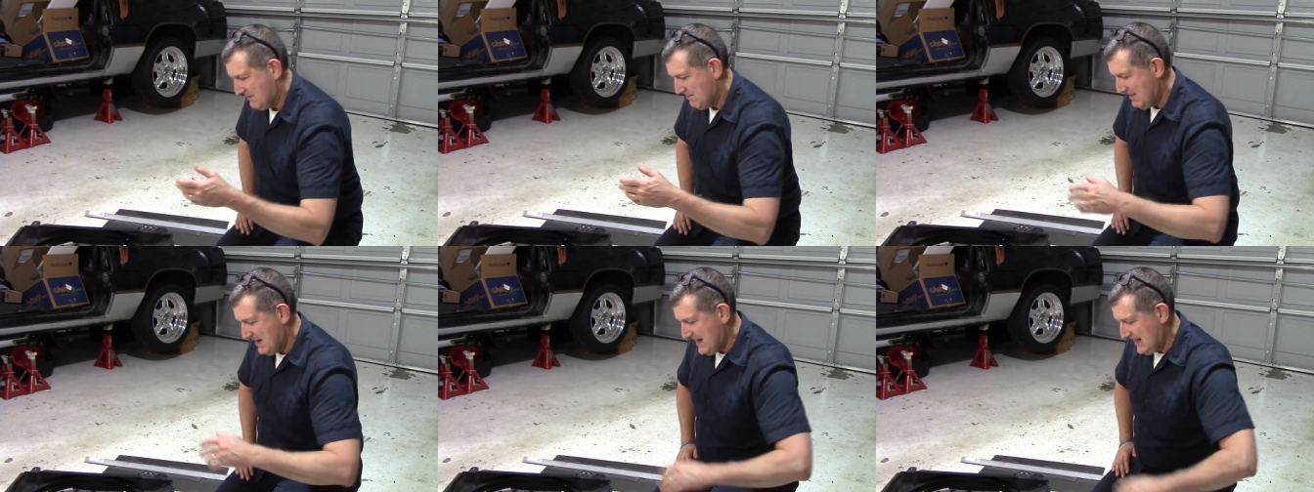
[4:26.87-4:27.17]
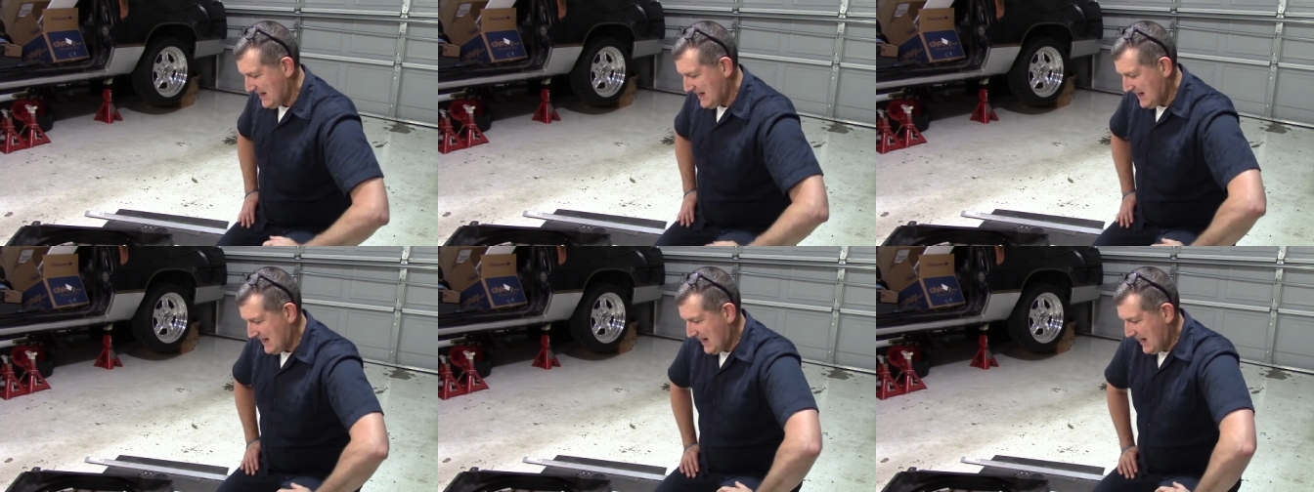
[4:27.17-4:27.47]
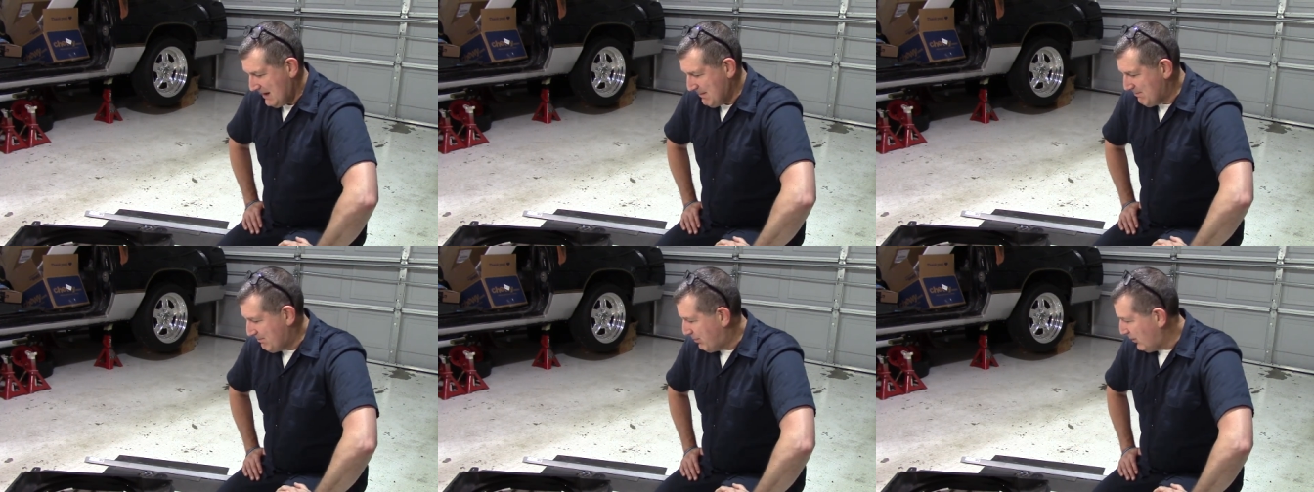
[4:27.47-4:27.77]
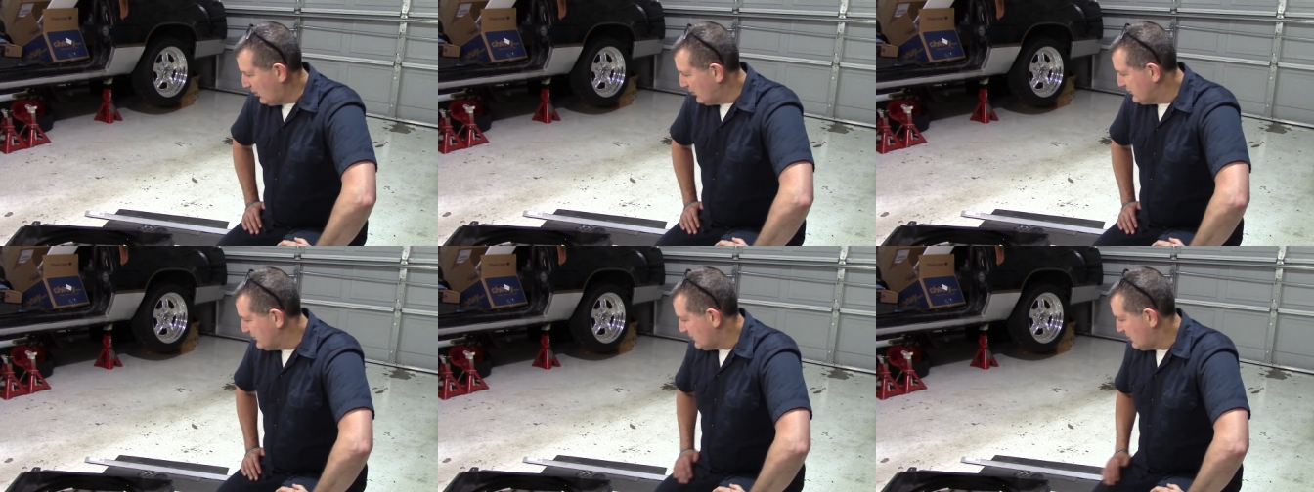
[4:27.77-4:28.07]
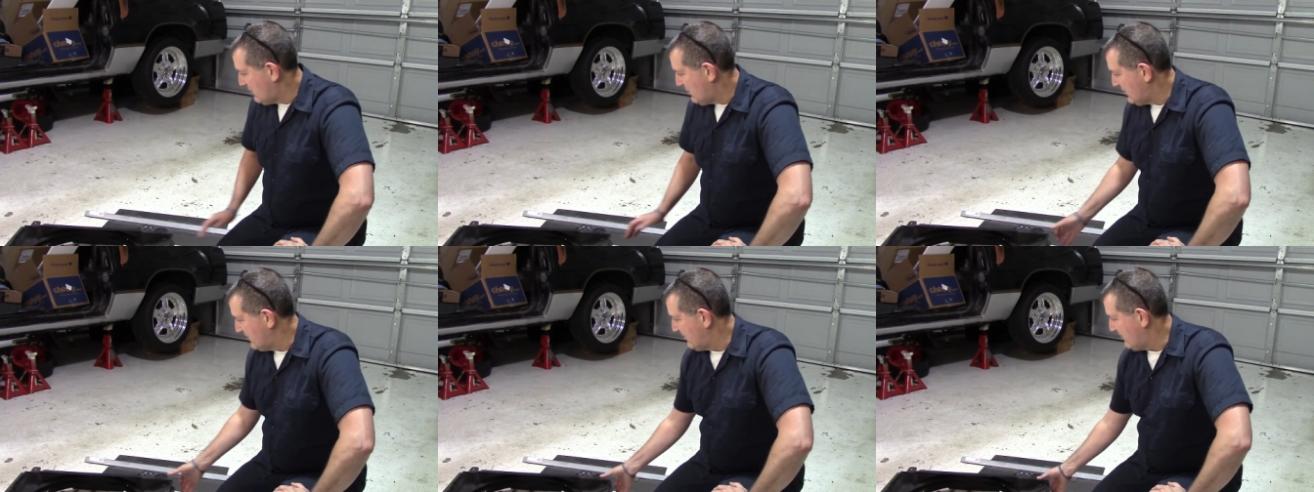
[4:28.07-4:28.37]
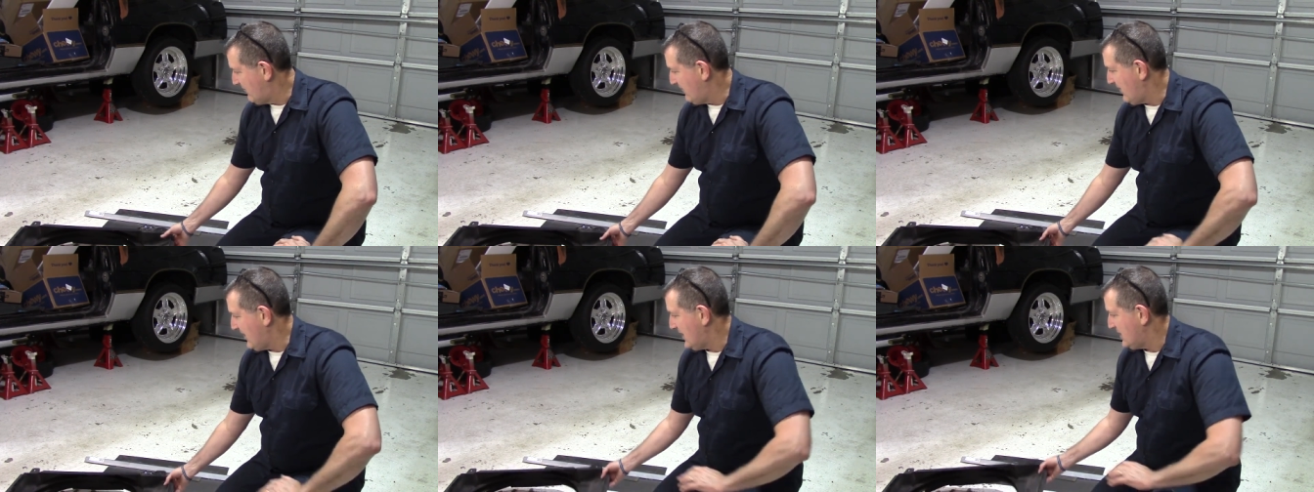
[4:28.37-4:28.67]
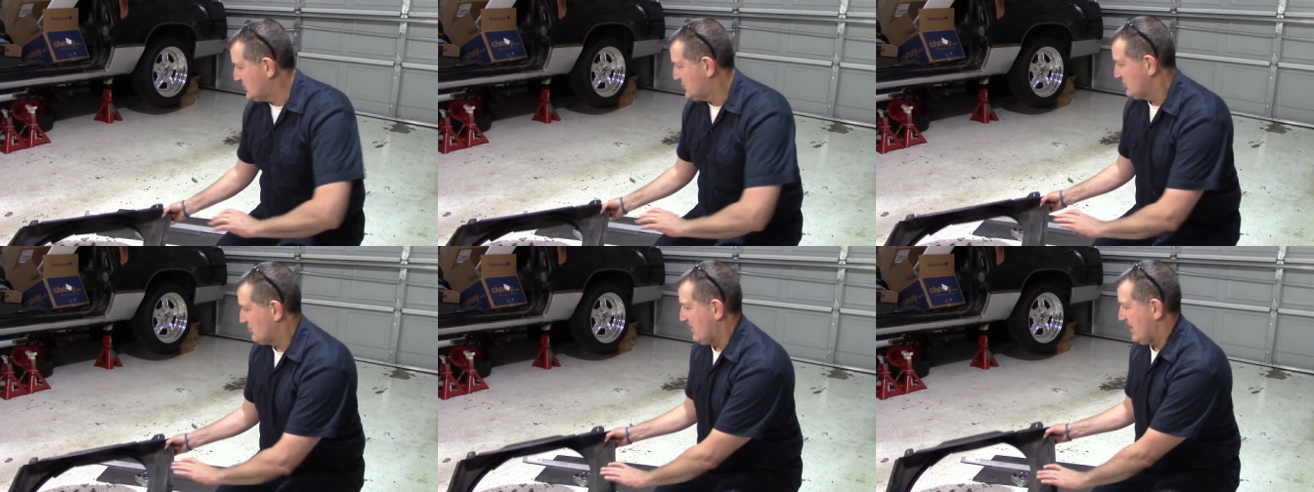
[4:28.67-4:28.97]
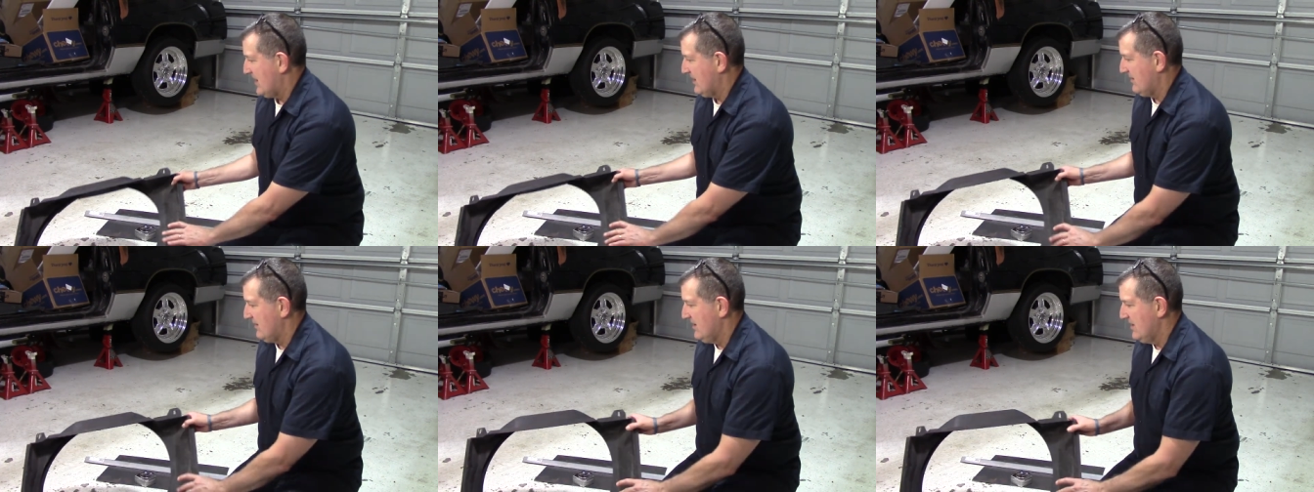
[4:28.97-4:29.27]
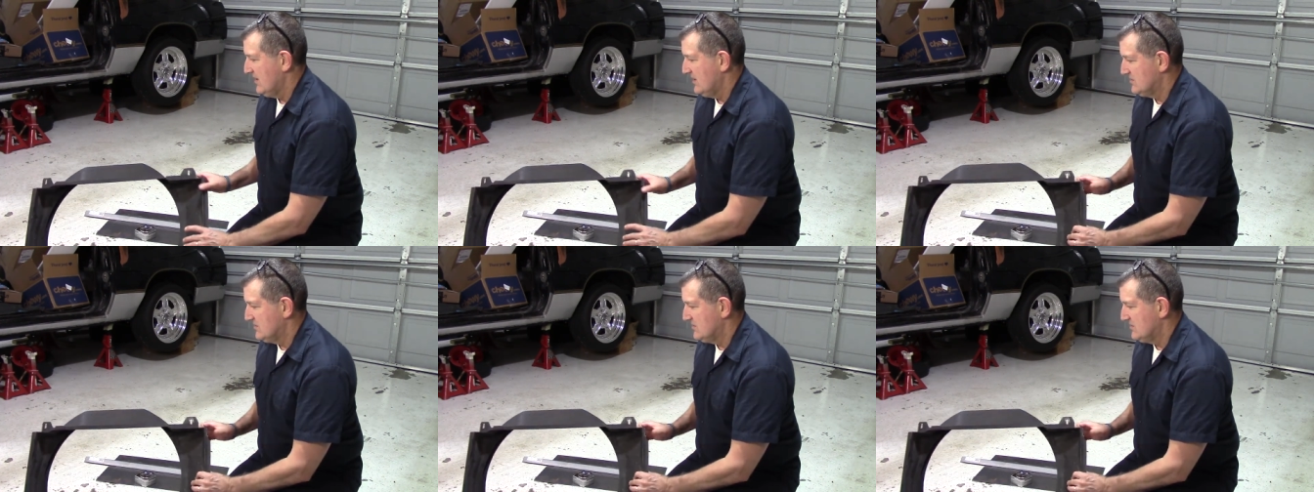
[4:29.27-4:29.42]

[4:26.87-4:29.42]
making a bolt-on fan shaft.